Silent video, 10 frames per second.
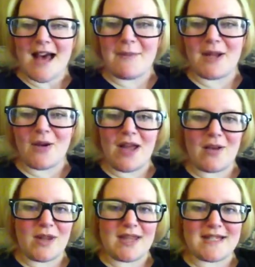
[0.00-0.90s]
I'm going to go ahead
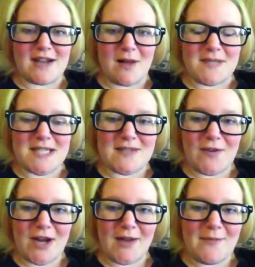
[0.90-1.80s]
and read the synopsis
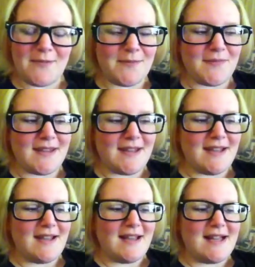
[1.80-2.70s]
for you. It
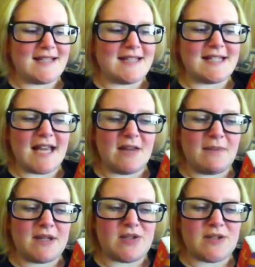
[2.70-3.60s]
says, Taking
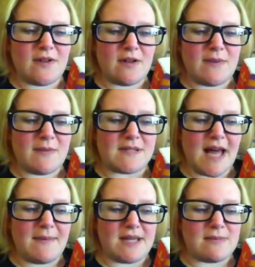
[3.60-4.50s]
pictures of other people's
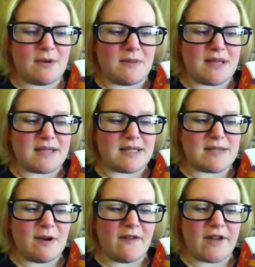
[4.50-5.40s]
happiest moments is
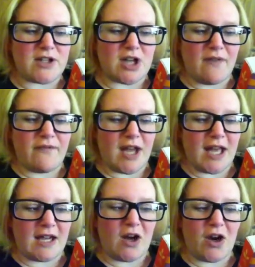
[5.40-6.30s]
the perfect job for
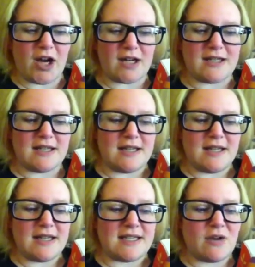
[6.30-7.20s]
Hannah Hart,
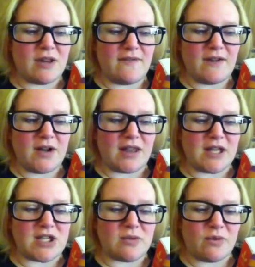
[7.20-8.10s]
Secretly fearing
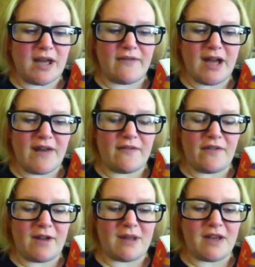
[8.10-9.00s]
that she won't ever have a
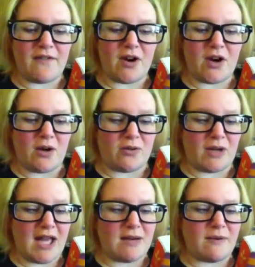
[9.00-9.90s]
family of her own,
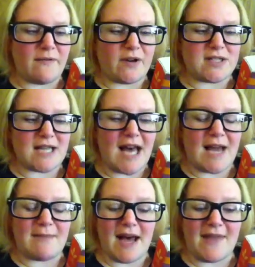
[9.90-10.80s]
Hannah prefers to
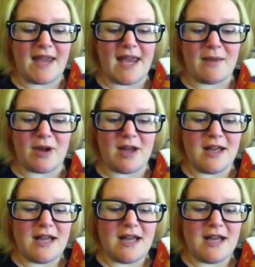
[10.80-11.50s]
hide behind the camera